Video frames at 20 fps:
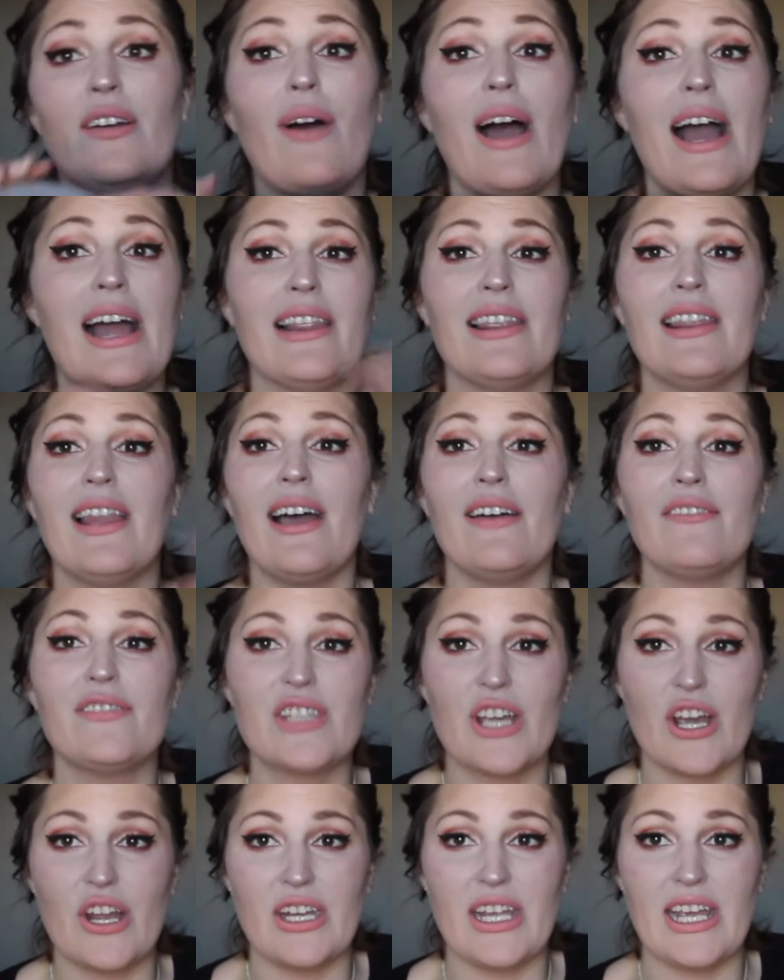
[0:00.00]
know, I love
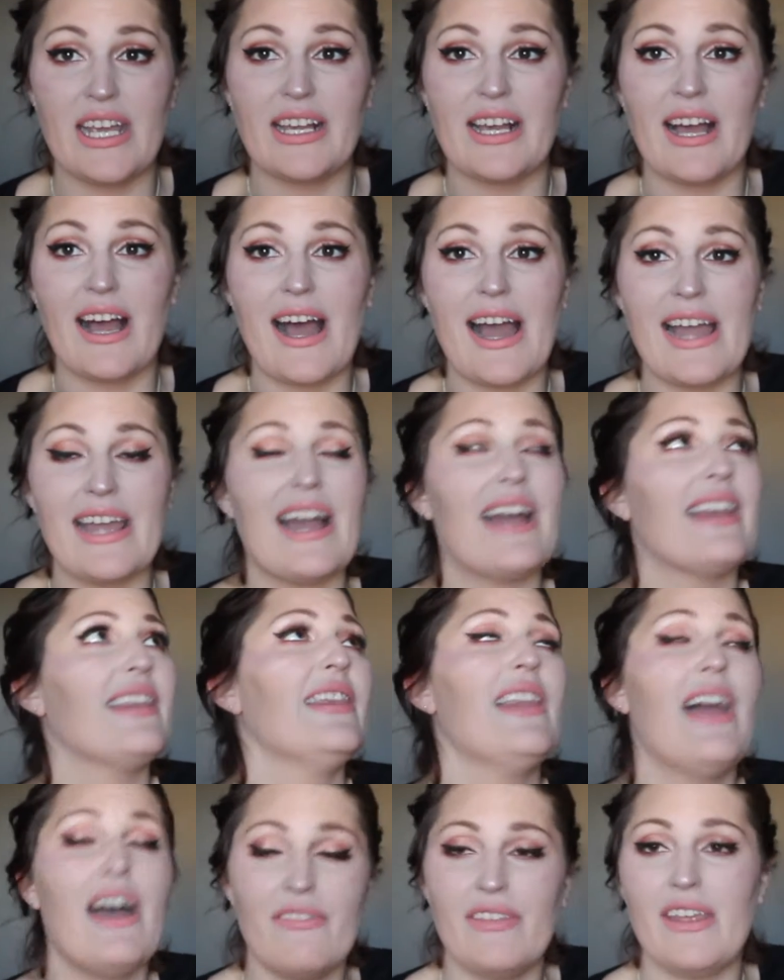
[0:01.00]
Toni&Guy. I
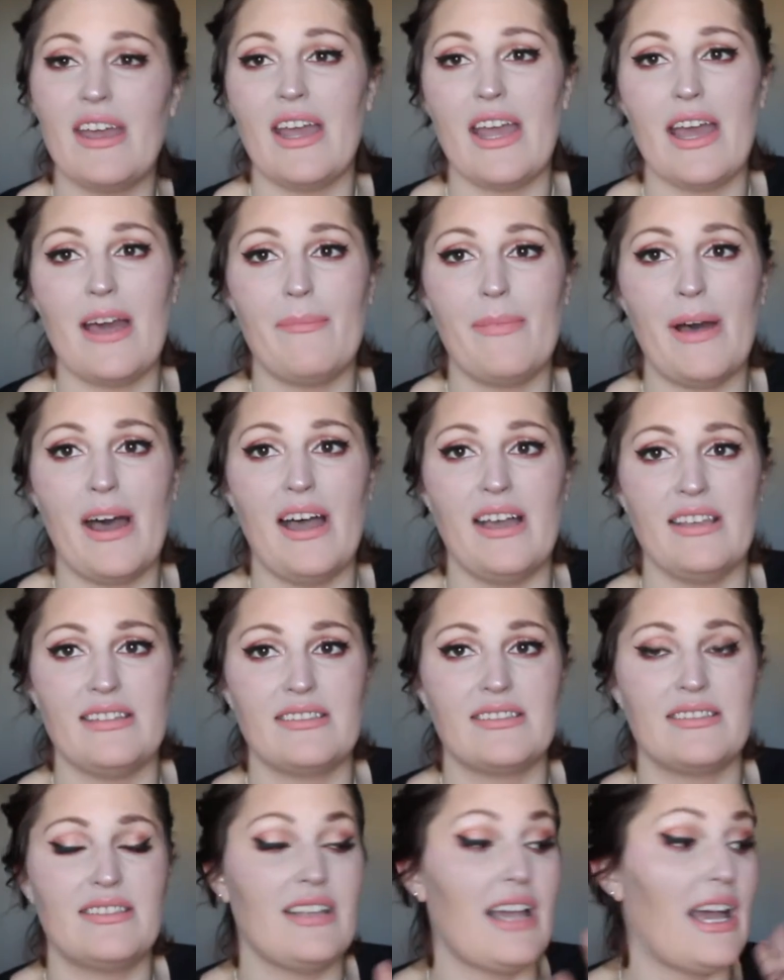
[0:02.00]
love their hair
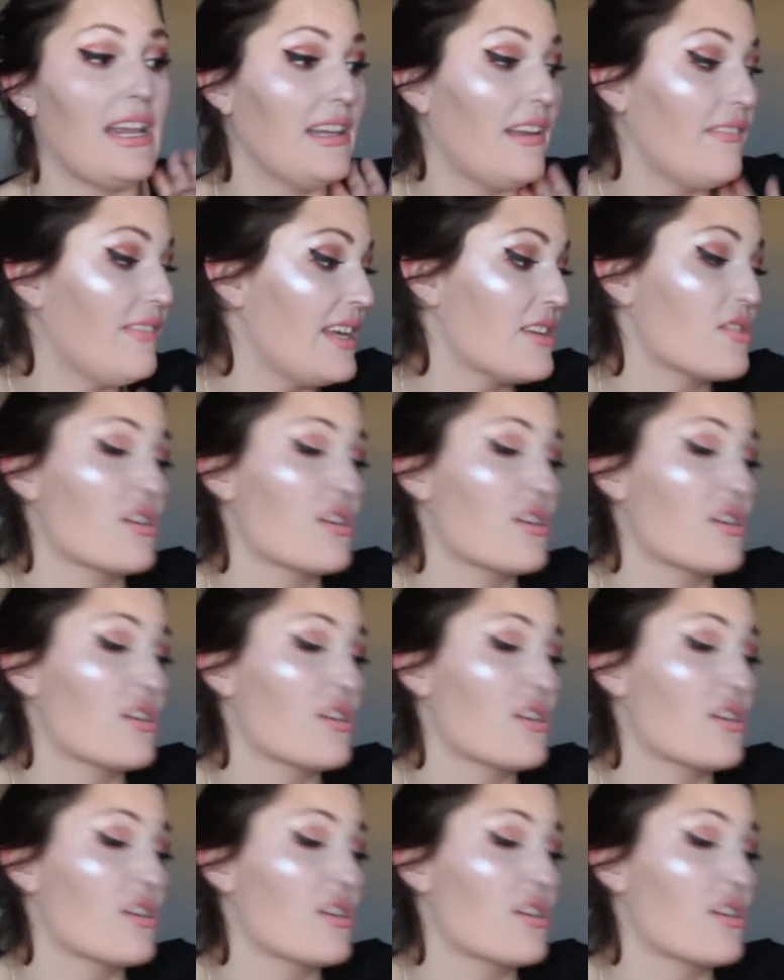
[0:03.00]
masks. I love